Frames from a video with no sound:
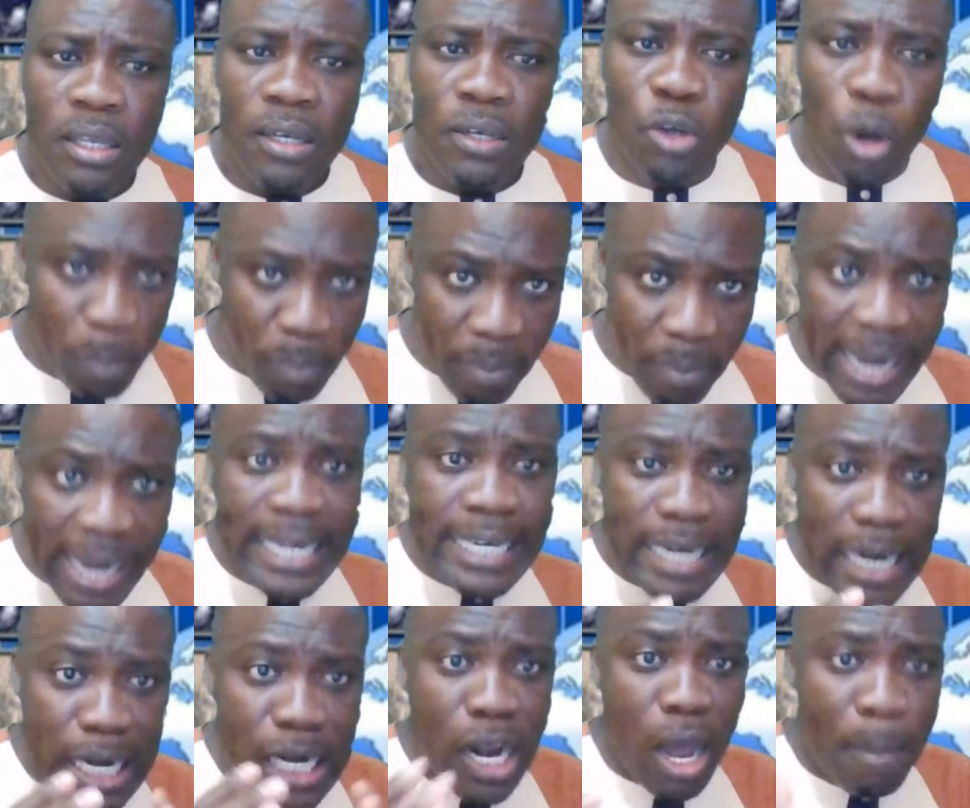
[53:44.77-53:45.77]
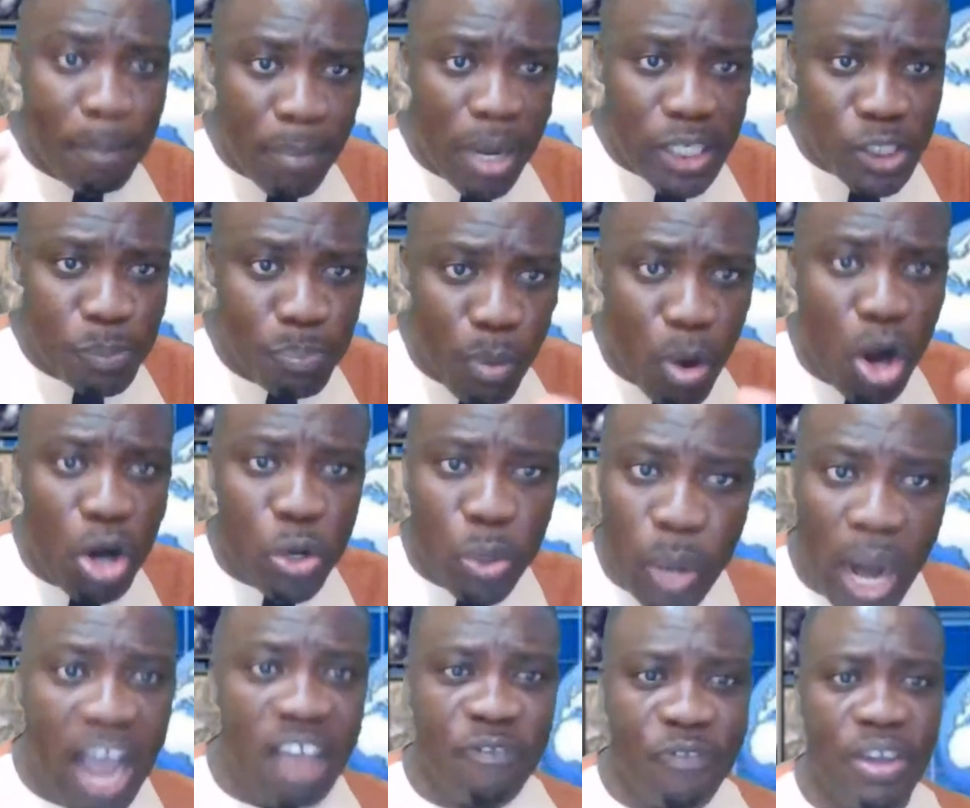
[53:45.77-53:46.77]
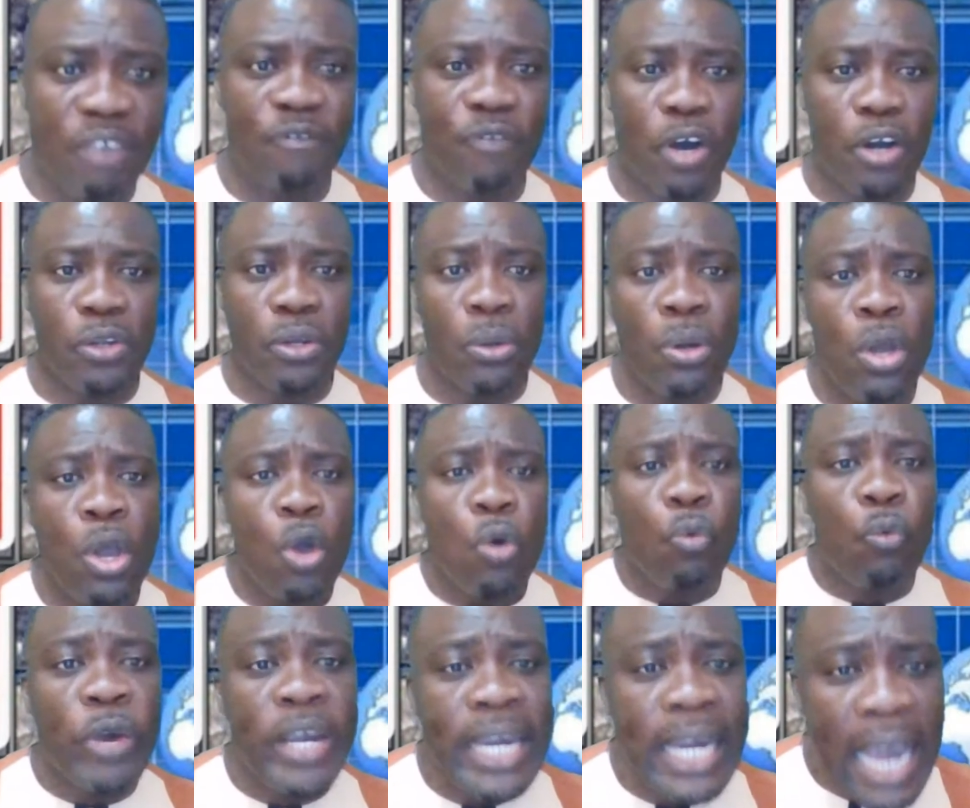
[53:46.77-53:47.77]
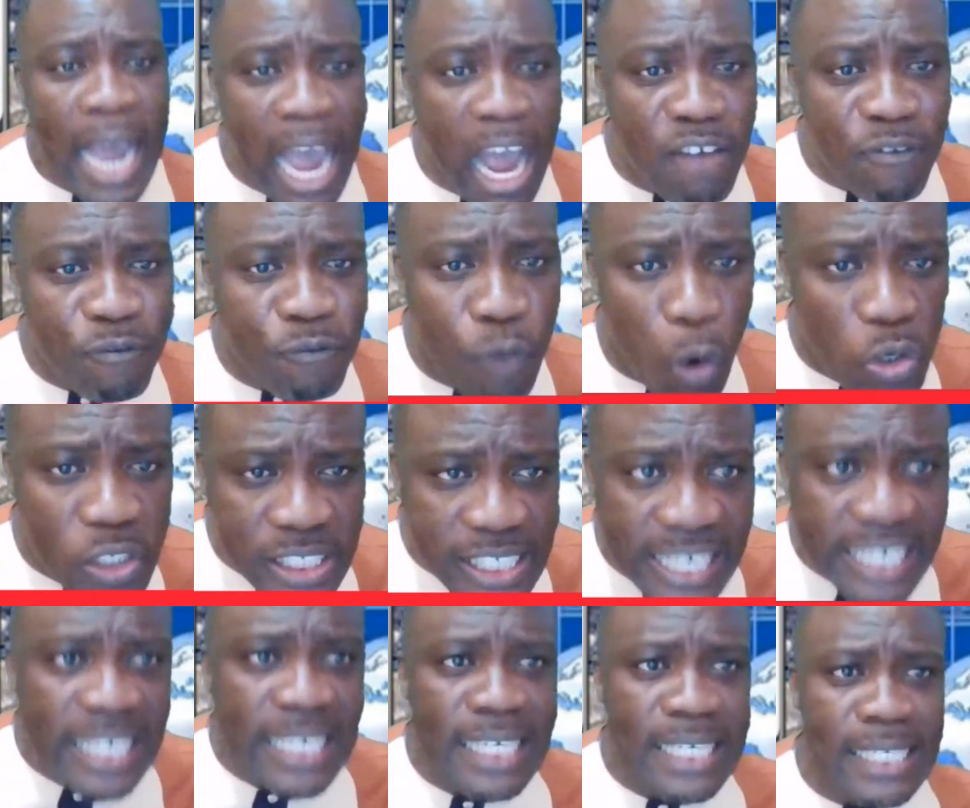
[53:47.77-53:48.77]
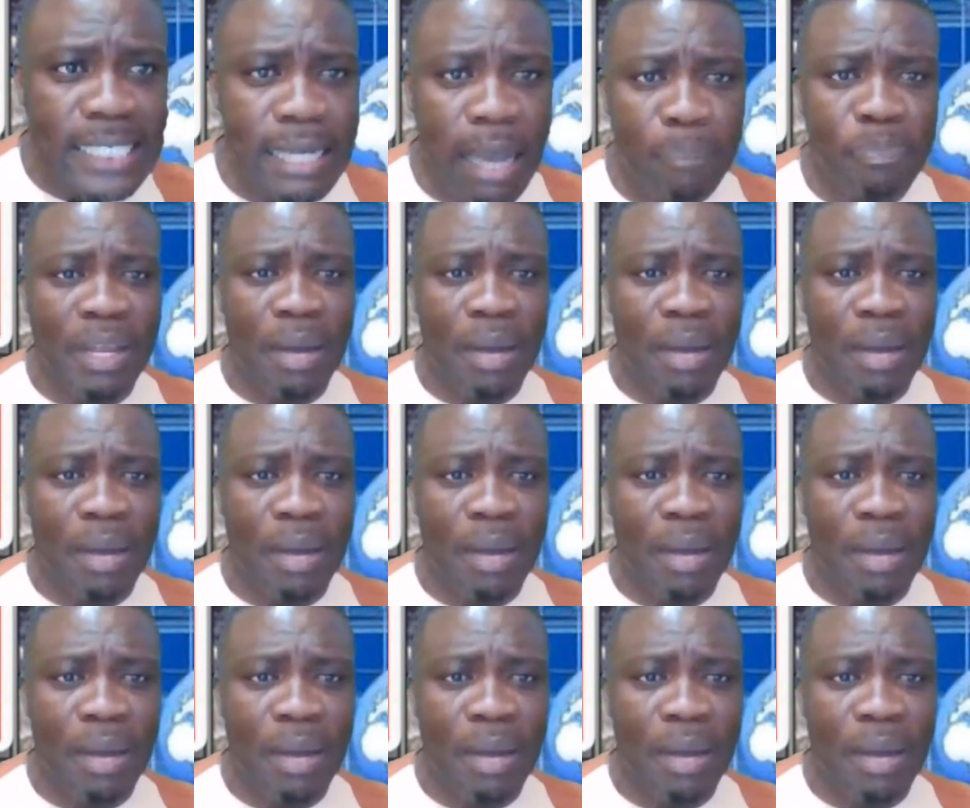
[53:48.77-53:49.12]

to make the numbers more graphic for you, we have 15